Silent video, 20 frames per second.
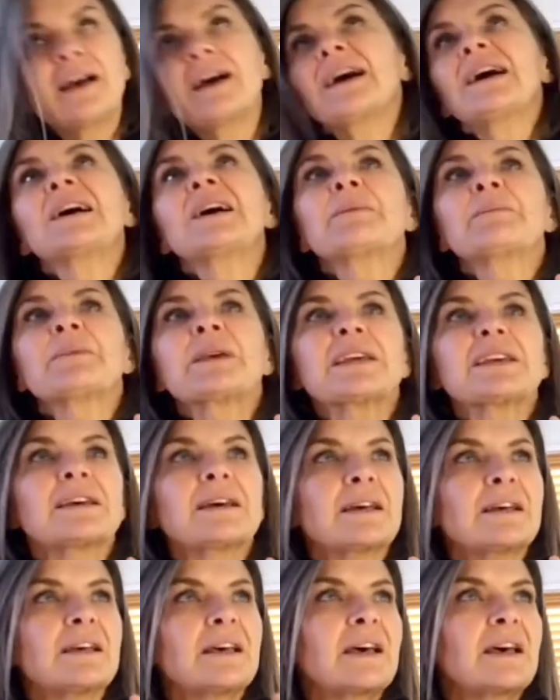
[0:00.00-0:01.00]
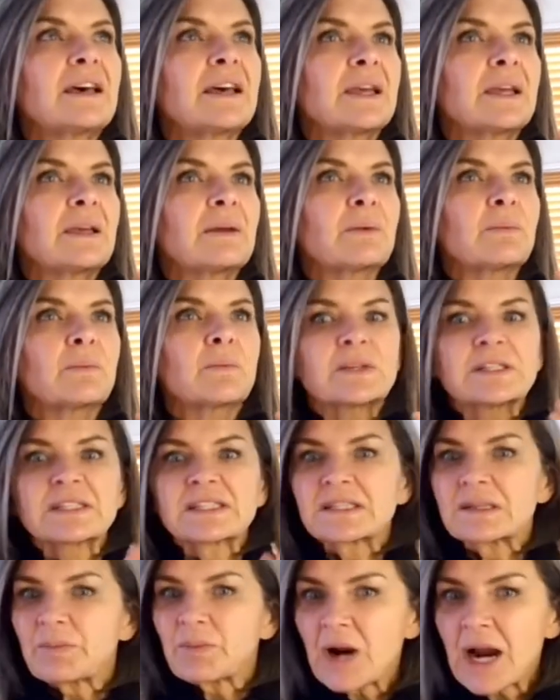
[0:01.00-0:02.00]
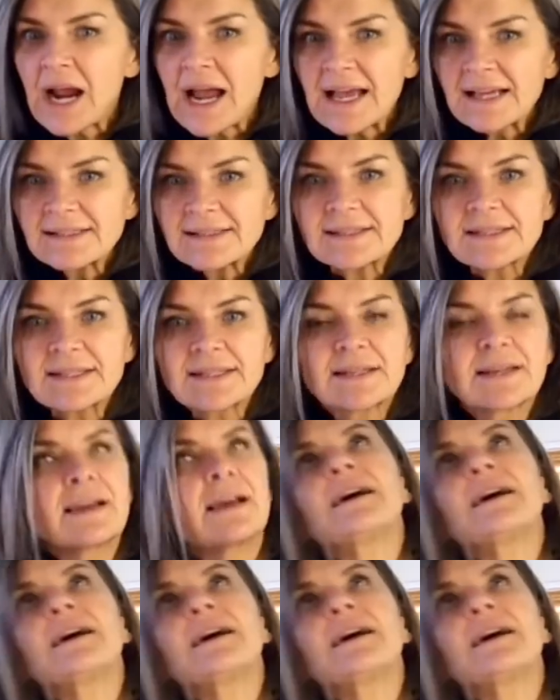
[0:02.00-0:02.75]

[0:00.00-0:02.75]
I was depressed.